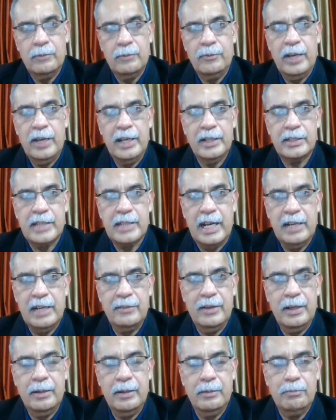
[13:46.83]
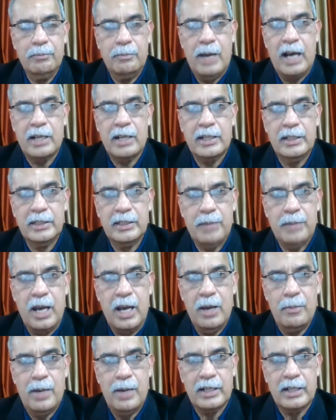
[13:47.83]
various kind of markers,
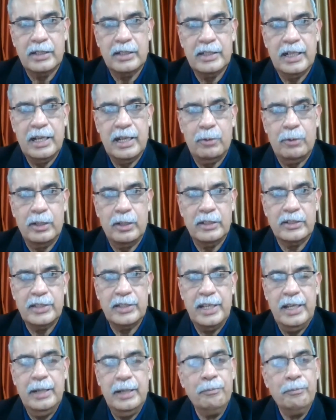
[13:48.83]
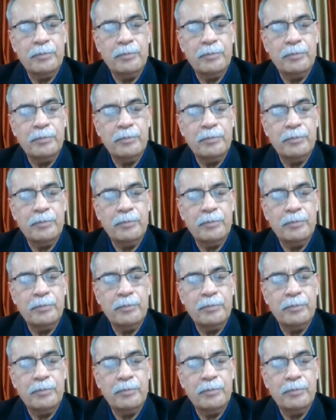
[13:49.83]
biomarkers that I want to see.